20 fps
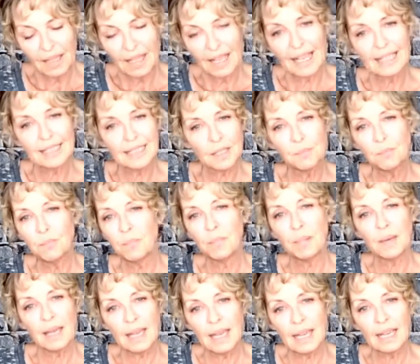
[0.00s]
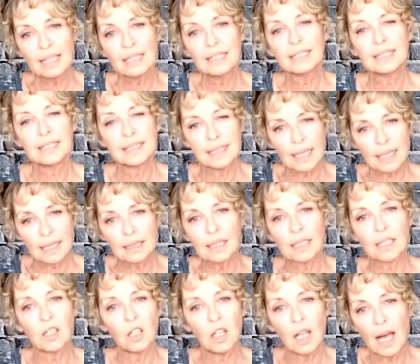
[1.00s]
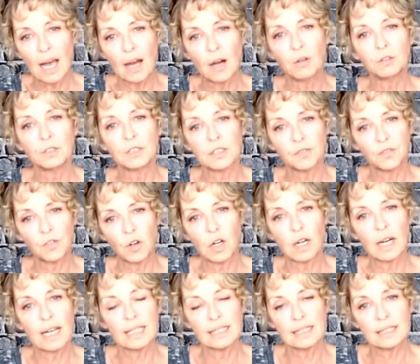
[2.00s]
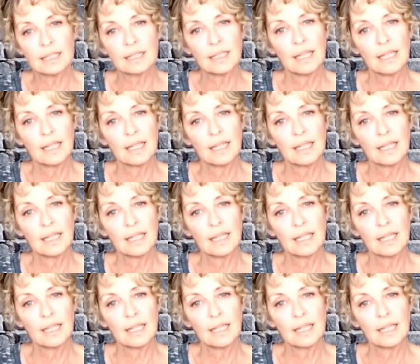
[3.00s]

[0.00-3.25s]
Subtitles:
it's a big cyclical house for us,